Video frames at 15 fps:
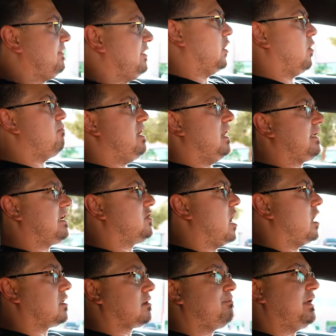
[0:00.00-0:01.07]
you know, $1 million
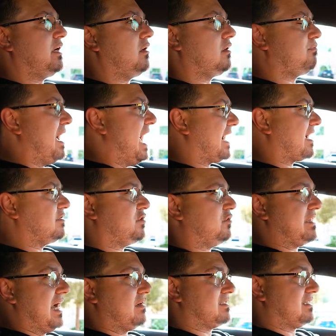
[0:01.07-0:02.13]
build back in
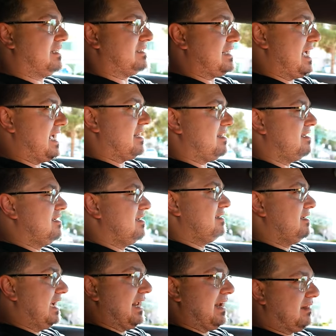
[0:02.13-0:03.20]
2010 and
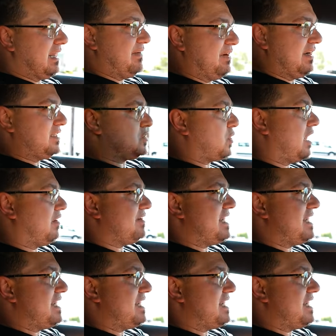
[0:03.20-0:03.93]
11 and 12.